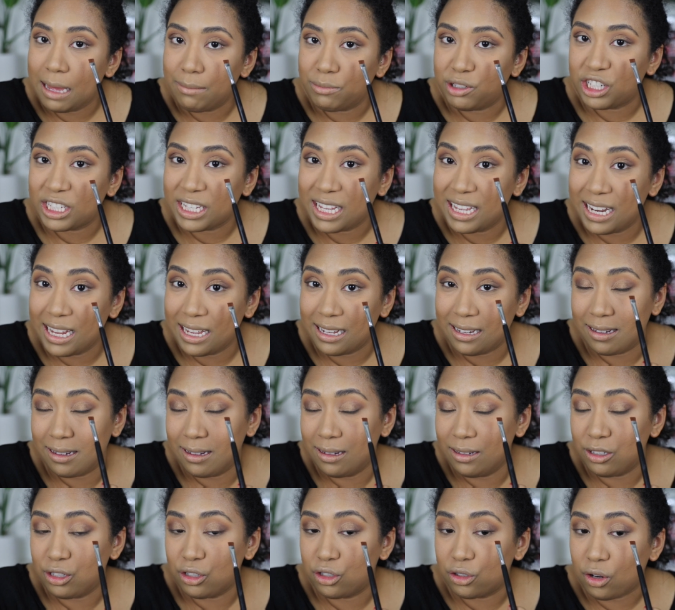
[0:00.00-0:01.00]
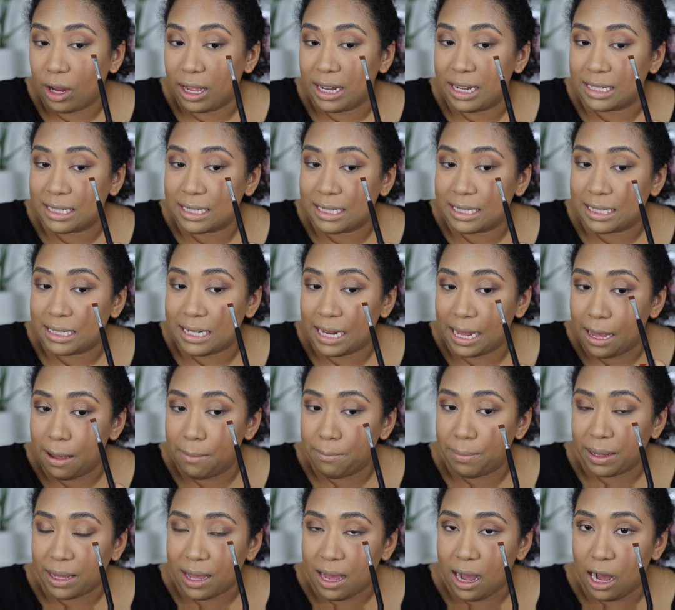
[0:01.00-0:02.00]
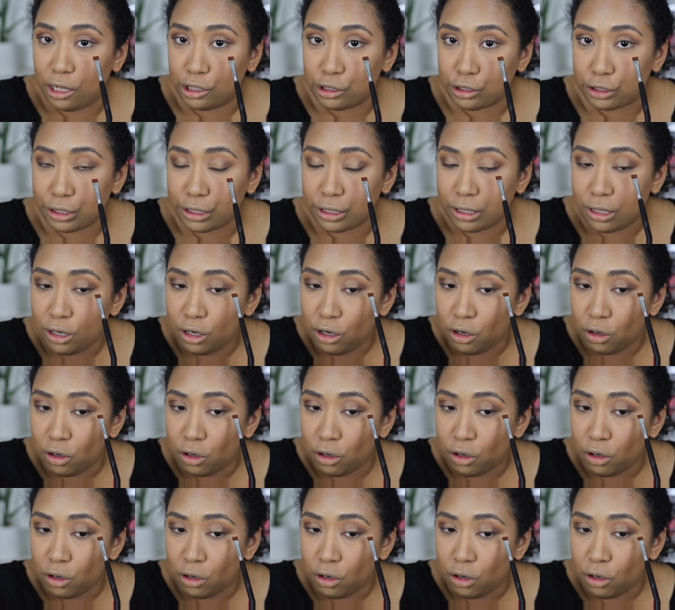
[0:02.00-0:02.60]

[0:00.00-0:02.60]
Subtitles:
I'm just going to try to stamp color